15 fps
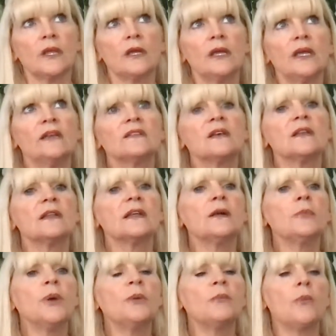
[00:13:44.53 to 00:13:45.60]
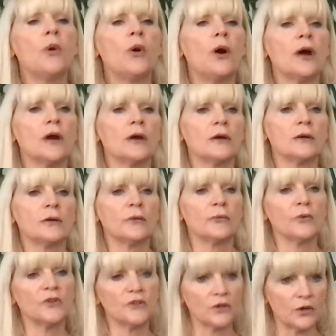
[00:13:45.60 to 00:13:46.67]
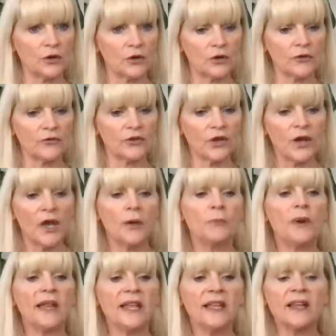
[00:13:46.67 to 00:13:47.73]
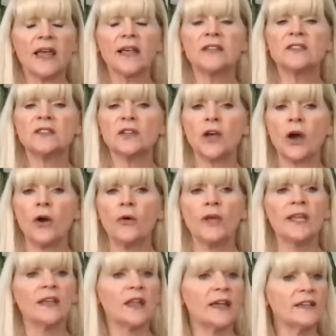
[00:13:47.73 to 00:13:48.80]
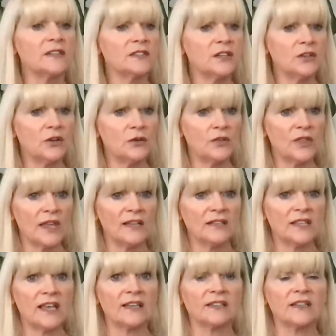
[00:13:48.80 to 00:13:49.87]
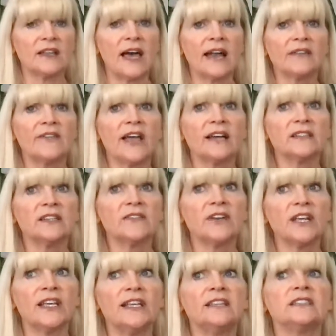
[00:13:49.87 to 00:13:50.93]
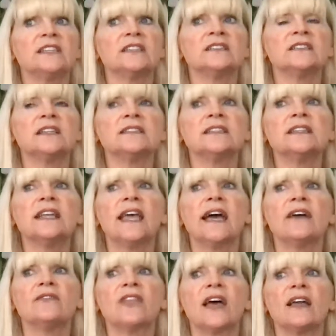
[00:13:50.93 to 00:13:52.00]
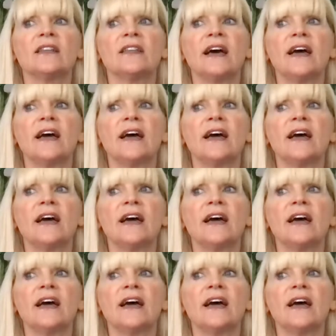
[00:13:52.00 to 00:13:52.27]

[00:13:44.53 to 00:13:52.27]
is a little bit more reserved. But he likes to go, he likes to do things, he has a lot of activity. He just doesn't have that